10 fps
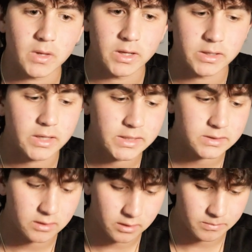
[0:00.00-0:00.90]
And you
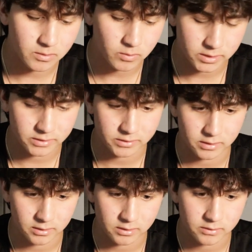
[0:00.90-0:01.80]
guys are going to be
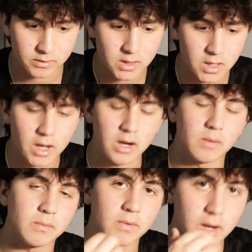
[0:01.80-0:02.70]
witnessing this.
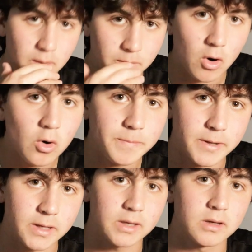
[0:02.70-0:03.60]
And I'm
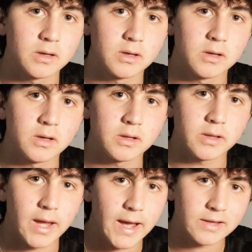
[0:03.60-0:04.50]
hoping
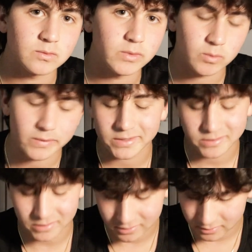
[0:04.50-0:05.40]
that as we
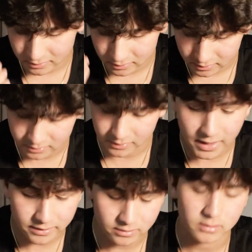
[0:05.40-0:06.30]
witness this
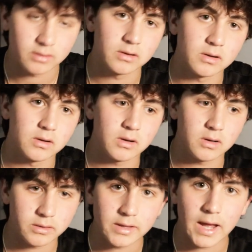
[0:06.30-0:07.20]
together,
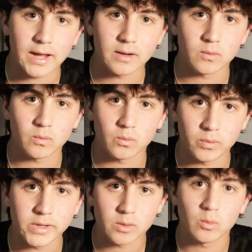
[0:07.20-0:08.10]
that
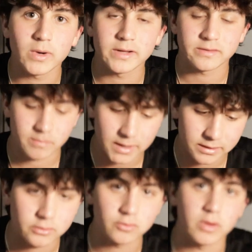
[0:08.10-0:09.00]
we can witness and
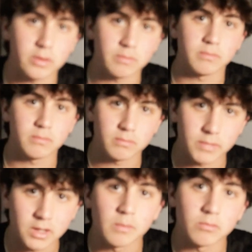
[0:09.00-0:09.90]
make this dream
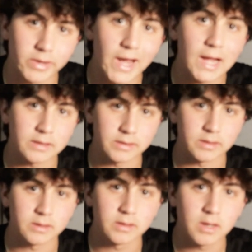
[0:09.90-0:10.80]
become a
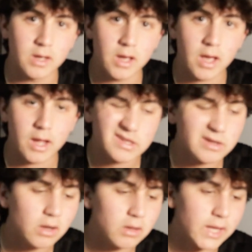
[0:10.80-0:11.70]
reality. And,
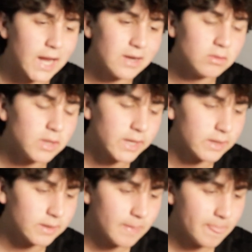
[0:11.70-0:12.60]
you know, like, I know, like,